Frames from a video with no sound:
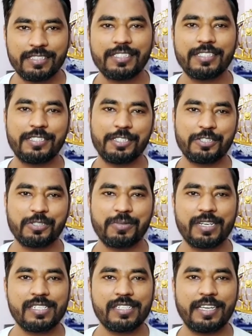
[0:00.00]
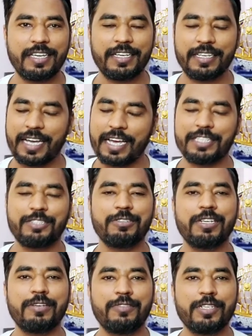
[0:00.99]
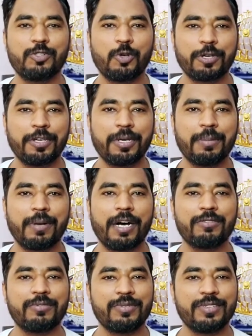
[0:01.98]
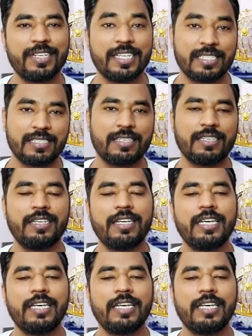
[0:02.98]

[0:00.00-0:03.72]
This is Neeraj Kumar Singh and today we are talking about risk.